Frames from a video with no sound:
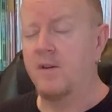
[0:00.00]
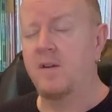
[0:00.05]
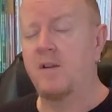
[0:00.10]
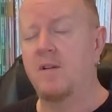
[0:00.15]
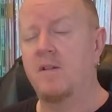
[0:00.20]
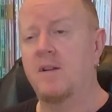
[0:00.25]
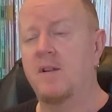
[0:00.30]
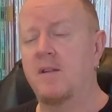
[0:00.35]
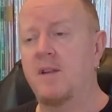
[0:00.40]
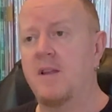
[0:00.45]

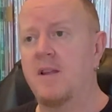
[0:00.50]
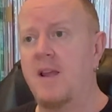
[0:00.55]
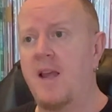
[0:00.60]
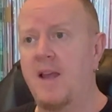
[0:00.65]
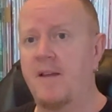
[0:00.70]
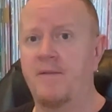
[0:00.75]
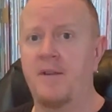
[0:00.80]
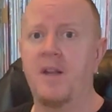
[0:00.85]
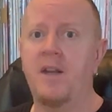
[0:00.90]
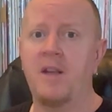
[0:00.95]
gonna
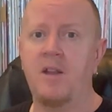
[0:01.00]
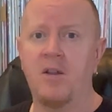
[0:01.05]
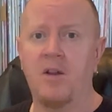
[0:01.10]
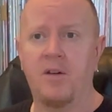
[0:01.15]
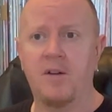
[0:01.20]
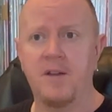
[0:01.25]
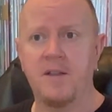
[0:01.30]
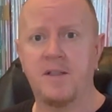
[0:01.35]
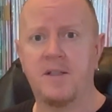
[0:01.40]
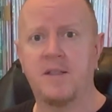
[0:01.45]
have any
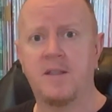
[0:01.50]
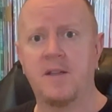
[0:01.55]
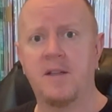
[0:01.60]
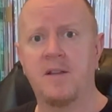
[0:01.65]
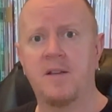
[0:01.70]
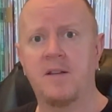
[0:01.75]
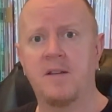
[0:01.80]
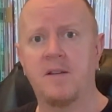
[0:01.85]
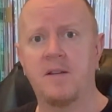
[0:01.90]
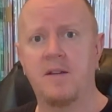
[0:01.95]
artist
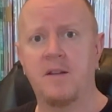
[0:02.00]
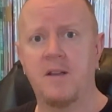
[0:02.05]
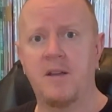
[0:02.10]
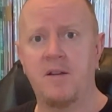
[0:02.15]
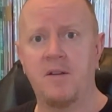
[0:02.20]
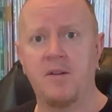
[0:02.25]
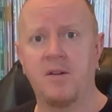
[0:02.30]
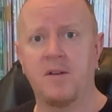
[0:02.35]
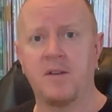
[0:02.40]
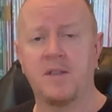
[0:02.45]
and
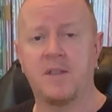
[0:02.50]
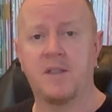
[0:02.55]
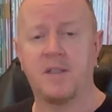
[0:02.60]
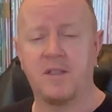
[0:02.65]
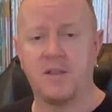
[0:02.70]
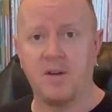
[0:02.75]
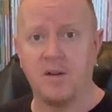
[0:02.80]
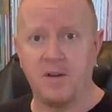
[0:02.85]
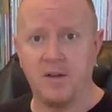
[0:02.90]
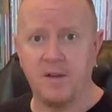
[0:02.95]
you're gonna
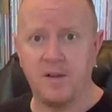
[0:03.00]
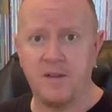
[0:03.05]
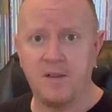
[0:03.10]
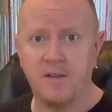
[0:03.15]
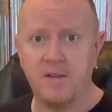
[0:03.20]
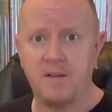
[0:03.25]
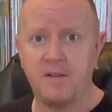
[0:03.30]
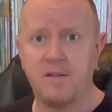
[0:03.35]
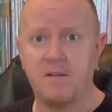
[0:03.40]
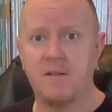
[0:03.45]
start
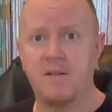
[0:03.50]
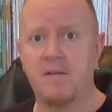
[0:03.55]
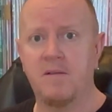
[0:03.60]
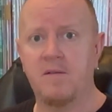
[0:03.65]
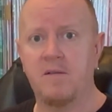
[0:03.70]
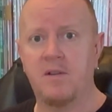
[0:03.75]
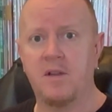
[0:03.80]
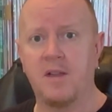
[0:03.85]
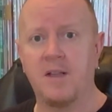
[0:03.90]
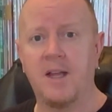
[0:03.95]

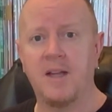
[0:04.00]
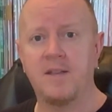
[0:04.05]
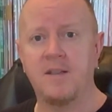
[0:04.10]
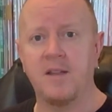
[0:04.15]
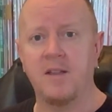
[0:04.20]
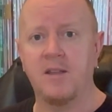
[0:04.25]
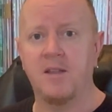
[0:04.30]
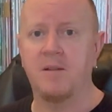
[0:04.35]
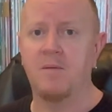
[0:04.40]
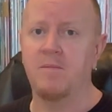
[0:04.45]

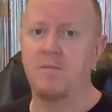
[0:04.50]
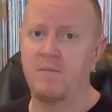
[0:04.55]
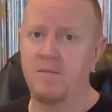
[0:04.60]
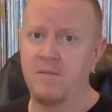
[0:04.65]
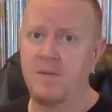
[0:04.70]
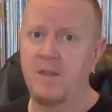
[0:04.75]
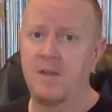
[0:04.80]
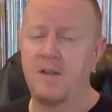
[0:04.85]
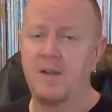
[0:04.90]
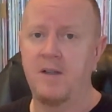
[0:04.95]
collecting them,
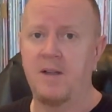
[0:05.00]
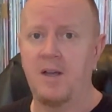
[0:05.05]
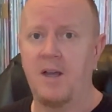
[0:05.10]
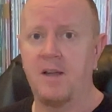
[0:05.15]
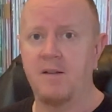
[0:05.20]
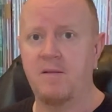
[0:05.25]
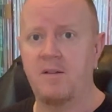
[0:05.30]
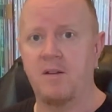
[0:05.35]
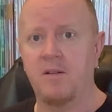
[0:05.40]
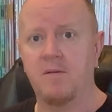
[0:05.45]

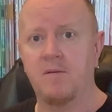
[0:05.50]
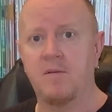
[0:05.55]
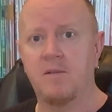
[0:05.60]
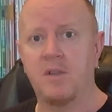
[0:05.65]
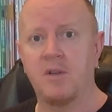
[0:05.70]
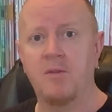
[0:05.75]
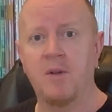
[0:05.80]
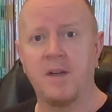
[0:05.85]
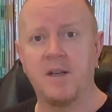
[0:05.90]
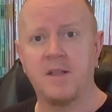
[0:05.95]
the
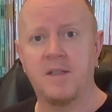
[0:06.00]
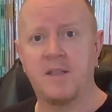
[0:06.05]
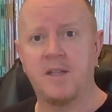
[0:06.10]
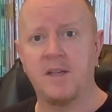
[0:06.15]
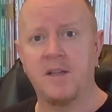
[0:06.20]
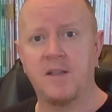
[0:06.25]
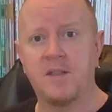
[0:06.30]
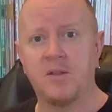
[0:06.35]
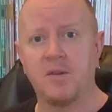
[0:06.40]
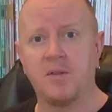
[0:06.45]
greatest
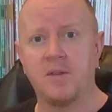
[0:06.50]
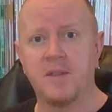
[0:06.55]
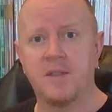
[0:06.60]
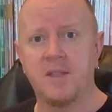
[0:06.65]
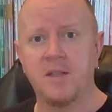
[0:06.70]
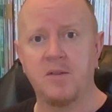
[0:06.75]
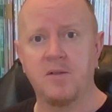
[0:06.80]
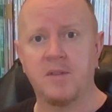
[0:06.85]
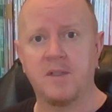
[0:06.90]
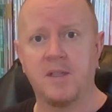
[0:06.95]
hits or the
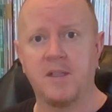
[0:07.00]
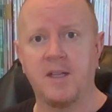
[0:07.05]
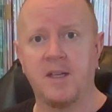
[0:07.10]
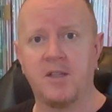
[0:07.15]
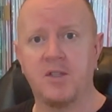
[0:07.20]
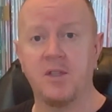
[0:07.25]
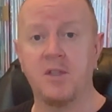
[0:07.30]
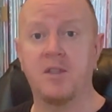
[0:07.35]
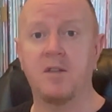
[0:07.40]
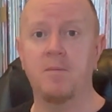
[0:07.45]
singles
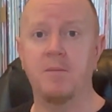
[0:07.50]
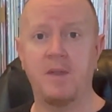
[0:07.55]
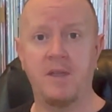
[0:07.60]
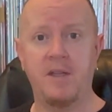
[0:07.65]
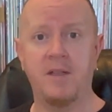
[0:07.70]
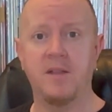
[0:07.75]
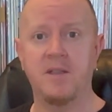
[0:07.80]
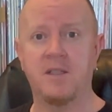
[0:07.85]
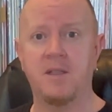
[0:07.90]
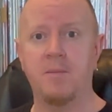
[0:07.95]
collection to
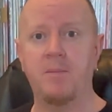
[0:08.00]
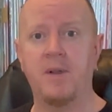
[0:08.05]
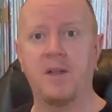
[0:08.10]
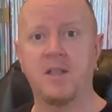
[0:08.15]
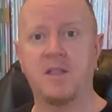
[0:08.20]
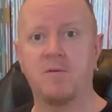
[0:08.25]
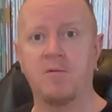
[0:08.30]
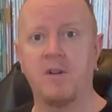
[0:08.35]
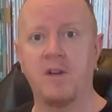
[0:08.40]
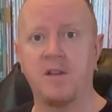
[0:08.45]
me is the
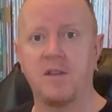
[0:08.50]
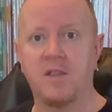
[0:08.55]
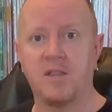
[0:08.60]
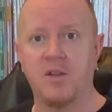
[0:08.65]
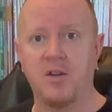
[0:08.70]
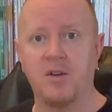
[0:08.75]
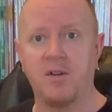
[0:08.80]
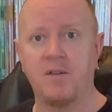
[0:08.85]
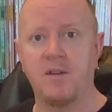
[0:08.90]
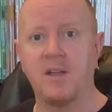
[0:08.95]
best way to
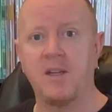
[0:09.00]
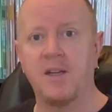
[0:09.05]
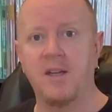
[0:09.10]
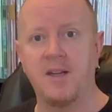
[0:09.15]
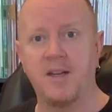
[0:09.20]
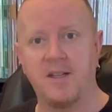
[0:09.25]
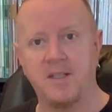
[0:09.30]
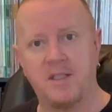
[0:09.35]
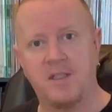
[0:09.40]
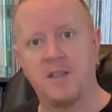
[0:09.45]
start. You get a
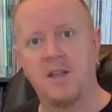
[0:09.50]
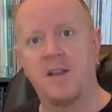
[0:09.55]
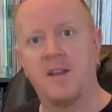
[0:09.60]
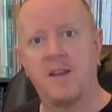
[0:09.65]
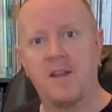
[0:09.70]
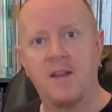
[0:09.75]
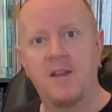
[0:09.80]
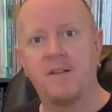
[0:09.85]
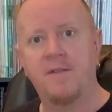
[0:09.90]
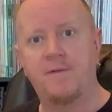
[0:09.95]
nice
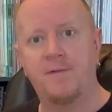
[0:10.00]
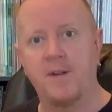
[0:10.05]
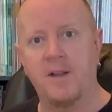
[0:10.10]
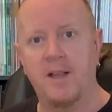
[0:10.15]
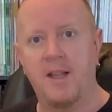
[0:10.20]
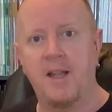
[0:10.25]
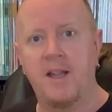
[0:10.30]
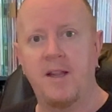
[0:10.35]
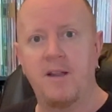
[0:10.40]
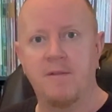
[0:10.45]

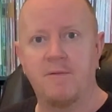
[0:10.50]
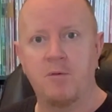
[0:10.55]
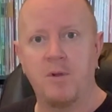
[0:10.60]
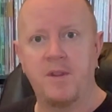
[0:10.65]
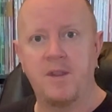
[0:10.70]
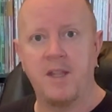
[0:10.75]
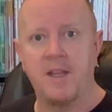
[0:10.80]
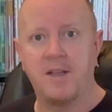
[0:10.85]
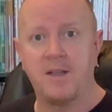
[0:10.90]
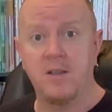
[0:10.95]
fillet of
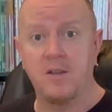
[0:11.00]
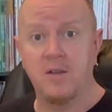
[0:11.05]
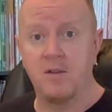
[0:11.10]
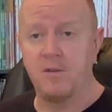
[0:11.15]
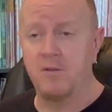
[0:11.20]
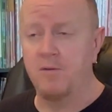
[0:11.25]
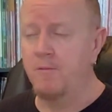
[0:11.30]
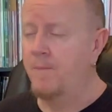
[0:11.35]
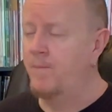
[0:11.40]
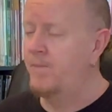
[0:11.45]
what they can
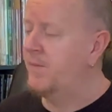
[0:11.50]
do,